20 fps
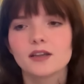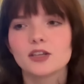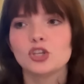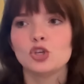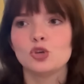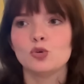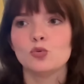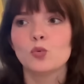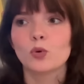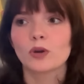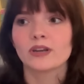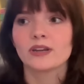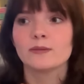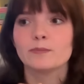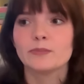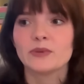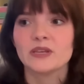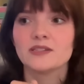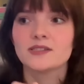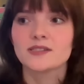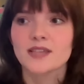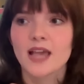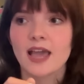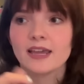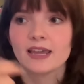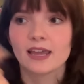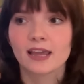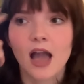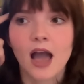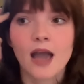You wouldn't be
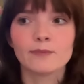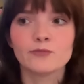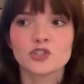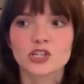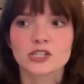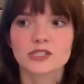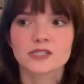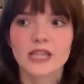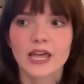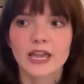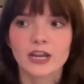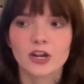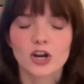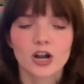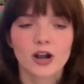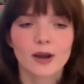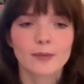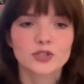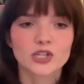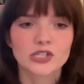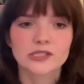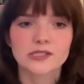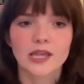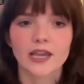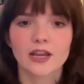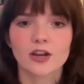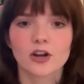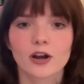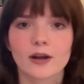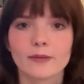saying, I'm just like her, I'm just
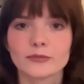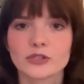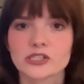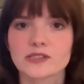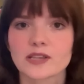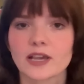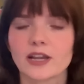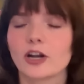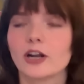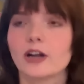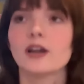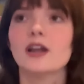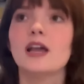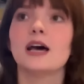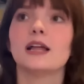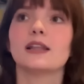like her, I'm just like her.